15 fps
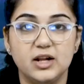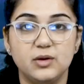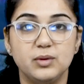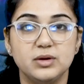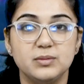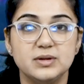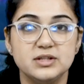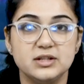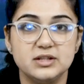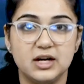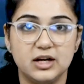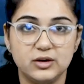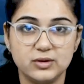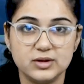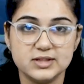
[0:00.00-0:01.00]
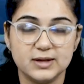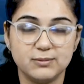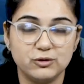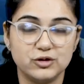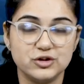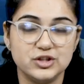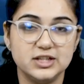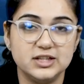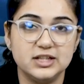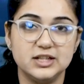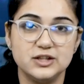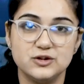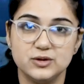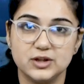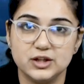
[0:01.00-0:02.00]
Hello, welcome to the dialogues. I'm Roshni.
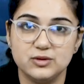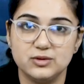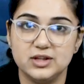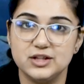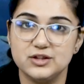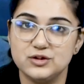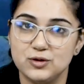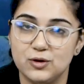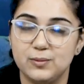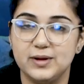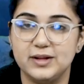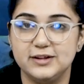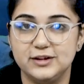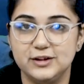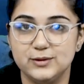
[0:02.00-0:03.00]
Let's look at today's top health